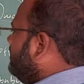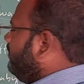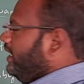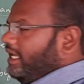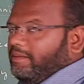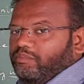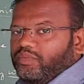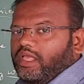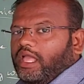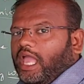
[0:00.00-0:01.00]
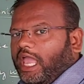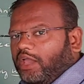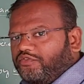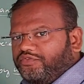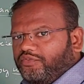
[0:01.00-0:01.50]
me
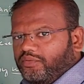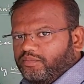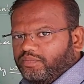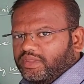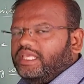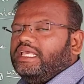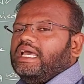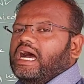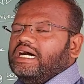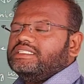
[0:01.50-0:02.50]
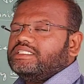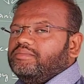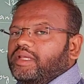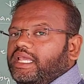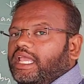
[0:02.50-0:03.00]
if. He asked
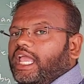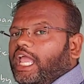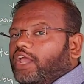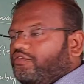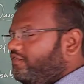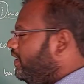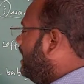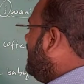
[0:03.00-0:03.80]
me if